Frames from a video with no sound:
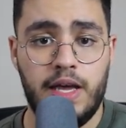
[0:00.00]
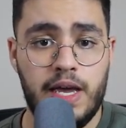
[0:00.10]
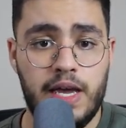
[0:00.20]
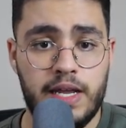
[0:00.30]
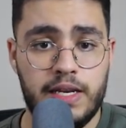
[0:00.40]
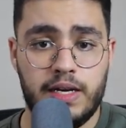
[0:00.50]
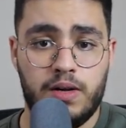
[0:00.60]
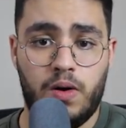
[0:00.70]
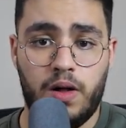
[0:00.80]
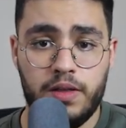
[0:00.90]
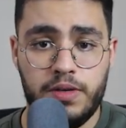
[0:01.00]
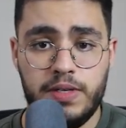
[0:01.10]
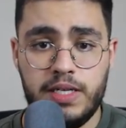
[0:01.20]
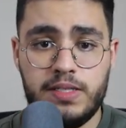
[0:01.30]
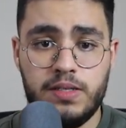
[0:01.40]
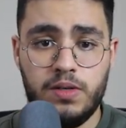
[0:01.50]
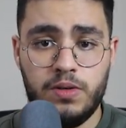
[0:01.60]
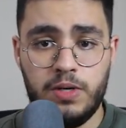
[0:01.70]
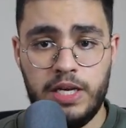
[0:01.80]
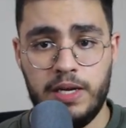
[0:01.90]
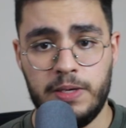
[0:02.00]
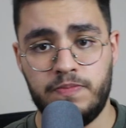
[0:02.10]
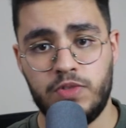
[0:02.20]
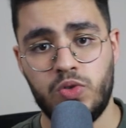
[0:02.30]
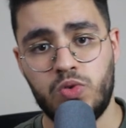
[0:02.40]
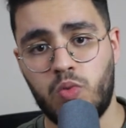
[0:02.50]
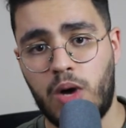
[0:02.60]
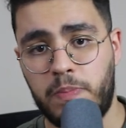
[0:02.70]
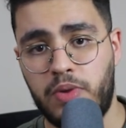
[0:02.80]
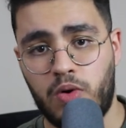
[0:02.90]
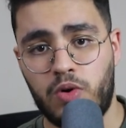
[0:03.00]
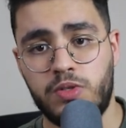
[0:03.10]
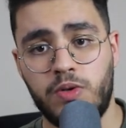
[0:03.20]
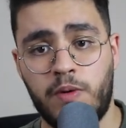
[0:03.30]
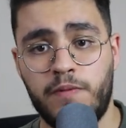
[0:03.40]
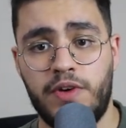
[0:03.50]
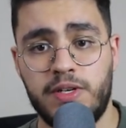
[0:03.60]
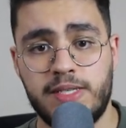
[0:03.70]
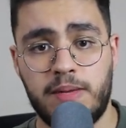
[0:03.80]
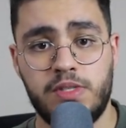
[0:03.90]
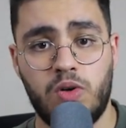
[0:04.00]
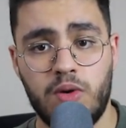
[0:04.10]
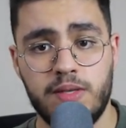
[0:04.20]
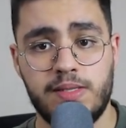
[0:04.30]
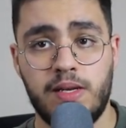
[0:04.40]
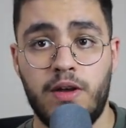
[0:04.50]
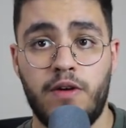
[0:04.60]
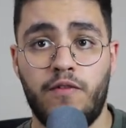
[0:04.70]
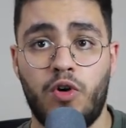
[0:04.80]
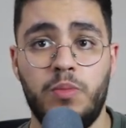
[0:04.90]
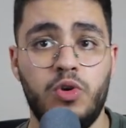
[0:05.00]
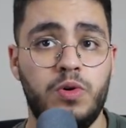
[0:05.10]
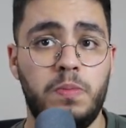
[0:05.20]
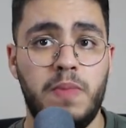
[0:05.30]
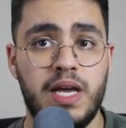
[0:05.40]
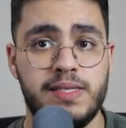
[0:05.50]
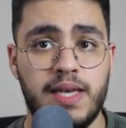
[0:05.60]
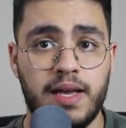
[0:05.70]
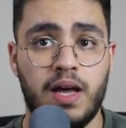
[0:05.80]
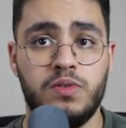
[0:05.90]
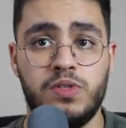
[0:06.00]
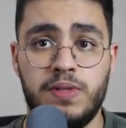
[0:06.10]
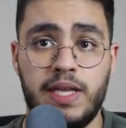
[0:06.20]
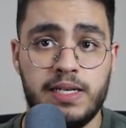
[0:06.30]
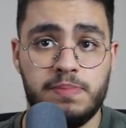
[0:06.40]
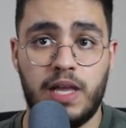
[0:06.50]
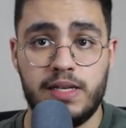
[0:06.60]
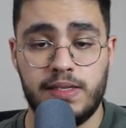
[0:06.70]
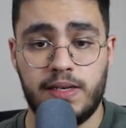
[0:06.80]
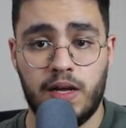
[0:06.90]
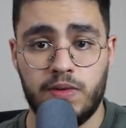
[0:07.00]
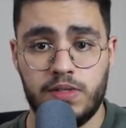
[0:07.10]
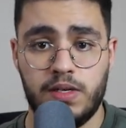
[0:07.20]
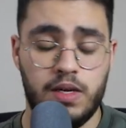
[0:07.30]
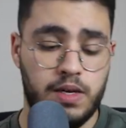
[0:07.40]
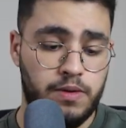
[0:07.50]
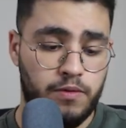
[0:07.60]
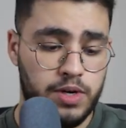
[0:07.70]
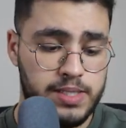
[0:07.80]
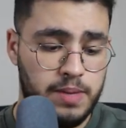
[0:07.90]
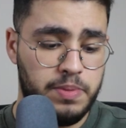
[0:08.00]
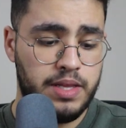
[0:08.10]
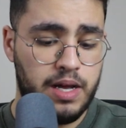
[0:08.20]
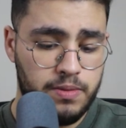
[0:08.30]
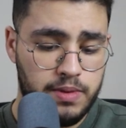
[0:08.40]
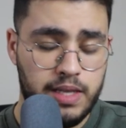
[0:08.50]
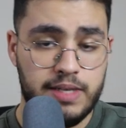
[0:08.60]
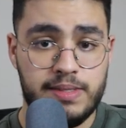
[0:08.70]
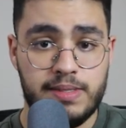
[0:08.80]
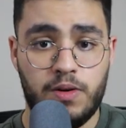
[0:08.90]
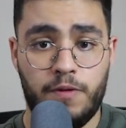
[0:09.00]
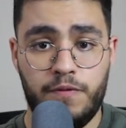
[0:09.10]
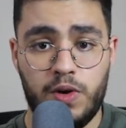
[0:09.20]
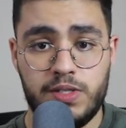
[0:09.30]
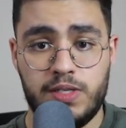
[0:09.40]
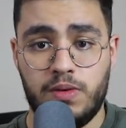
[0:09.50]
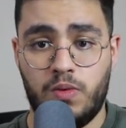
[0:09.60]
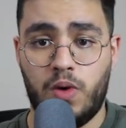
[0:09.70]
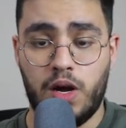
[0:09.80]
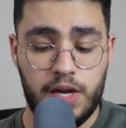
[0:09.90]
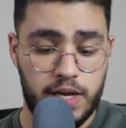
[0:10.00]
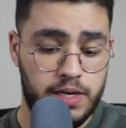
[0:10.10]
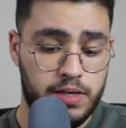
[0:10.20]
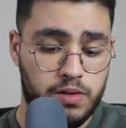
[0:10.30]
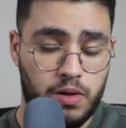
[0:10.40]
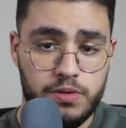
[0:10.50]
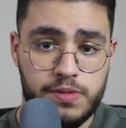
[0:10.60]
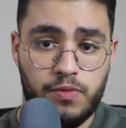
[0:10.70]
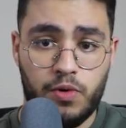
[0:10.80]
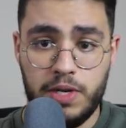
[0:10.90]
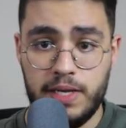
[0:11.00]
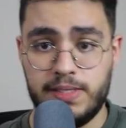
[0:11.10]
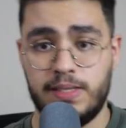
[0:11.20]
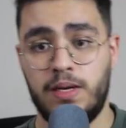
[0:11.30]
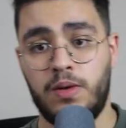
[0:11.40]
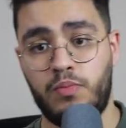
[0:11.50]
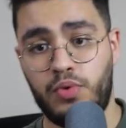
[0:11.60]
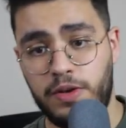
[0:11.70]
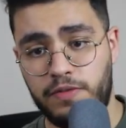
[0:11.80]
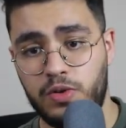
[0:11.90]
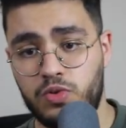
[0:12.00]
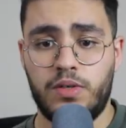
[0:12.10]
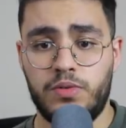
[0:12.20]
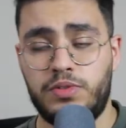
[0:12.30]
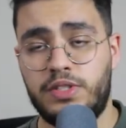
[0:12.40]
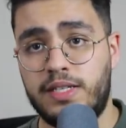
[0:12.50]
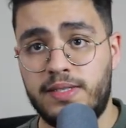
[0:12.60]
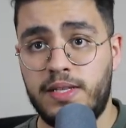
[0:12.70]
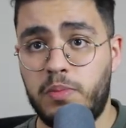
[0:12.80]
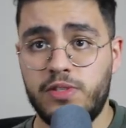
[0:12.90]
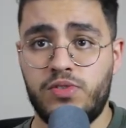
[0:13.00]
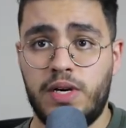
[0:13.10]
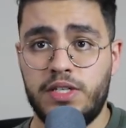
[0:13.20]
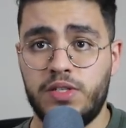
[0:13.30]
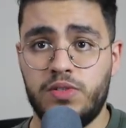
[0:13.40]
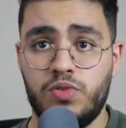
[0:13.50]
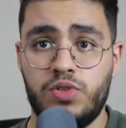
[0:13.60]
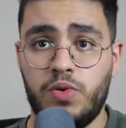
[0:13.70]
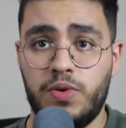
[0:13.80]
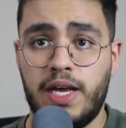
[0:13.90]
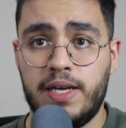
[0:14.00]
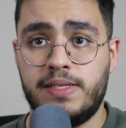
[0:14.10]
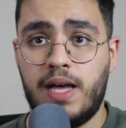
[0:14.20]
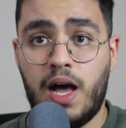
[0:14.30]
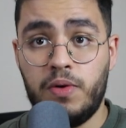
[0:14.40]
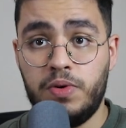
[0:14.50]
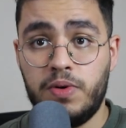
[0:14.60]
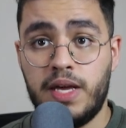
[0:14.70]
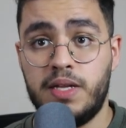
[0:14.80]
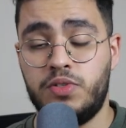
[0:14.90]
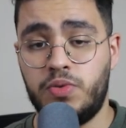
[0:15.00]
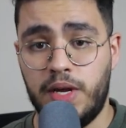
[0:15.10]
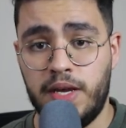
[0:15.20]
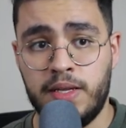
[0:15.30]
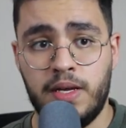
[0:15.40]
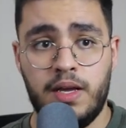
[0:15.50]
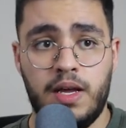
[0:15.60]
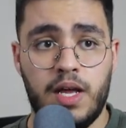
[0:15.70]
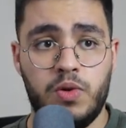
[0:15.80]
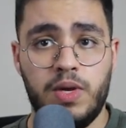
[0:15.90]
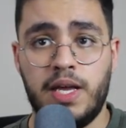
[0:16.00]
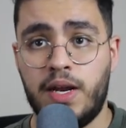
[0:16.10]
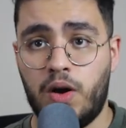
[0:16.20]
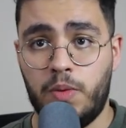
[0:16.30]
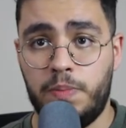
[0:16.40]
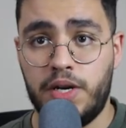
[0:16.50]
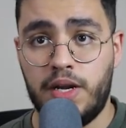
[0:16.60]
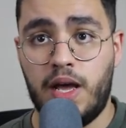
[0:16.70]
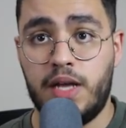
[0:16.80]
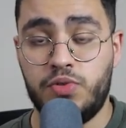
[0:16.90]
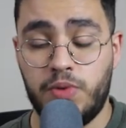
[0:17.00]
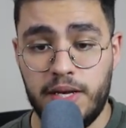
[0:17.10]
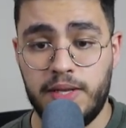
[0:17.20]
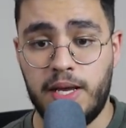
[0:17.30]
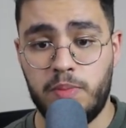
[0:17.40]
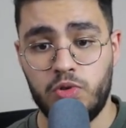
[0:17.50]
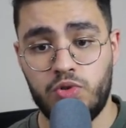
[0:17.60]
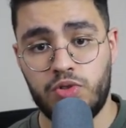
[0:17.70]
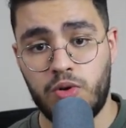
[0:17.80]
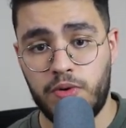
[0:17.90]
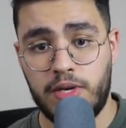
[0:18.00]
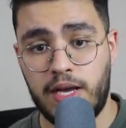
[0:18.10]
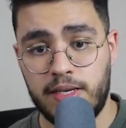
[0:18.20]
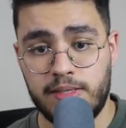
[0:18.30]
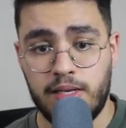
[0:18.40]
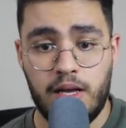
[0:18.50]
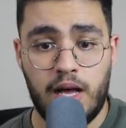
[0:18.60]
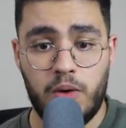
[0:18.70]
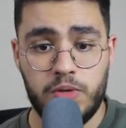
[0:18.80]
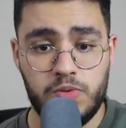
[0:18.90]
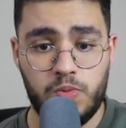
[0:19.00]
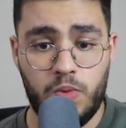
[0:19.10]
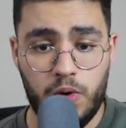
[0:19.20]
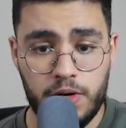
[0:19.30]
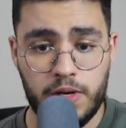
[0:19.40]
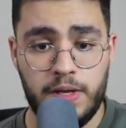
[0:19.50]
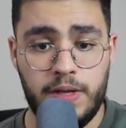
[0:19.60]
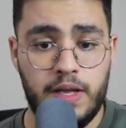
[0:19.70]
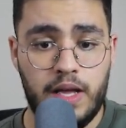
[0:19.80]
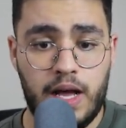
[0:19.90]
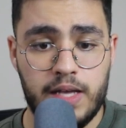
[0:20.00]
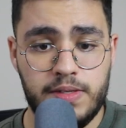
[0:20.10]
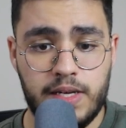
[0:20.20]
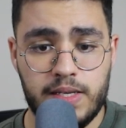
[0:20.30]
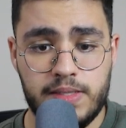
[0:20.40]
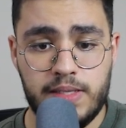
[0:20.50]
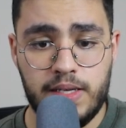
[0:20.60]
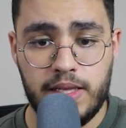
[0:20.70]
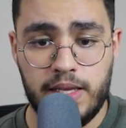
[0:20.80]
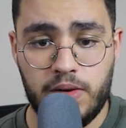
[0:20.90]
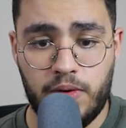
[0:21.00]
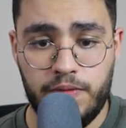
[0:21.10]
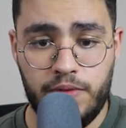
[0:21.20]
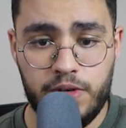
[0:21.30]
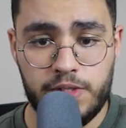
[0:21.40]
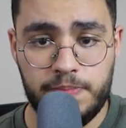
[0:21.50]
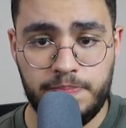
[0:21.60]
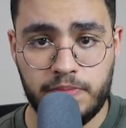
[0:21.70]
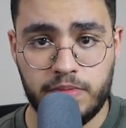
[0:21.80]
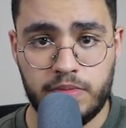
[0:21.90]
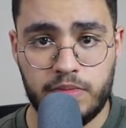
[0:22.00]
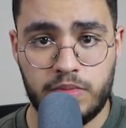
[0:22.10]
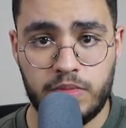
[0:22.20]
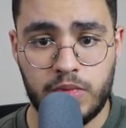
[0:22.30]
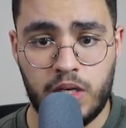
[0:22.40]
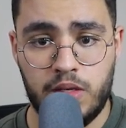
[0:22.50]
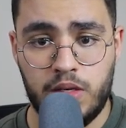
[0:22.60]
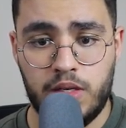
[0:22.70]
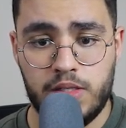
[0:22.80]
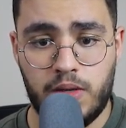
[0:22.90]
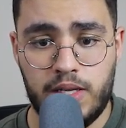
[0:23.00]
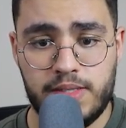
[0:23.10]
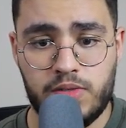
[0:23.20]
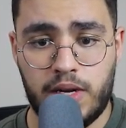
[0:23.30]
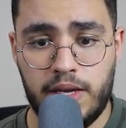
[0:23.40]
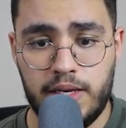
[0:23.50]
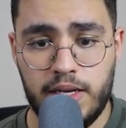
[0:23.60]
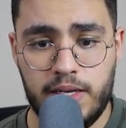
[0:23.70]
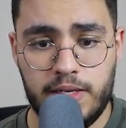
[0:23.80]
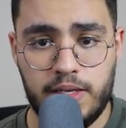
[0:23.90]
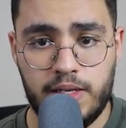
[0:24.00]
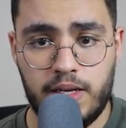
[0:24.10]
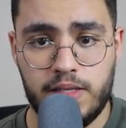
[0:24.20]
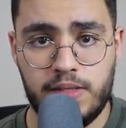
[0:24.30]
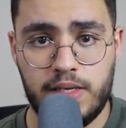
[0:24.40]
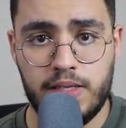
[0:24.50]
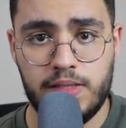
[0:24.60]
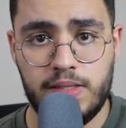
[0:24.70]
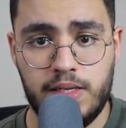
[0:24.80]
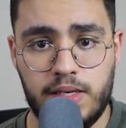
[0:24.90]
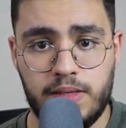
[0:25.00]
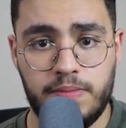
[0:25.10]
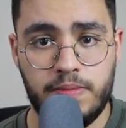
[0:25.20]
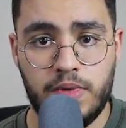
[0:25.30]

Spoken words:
and all you need to do here to swap or to convert some tokens from your Mexi account to Dex Plus account. For example, now let's convert $100 for this preview. So just a demonstration to show you guys how you can trade, and we're gonna open a trade demo to show you guys how it works. As you can see, click convert. So let's try again. As you can see,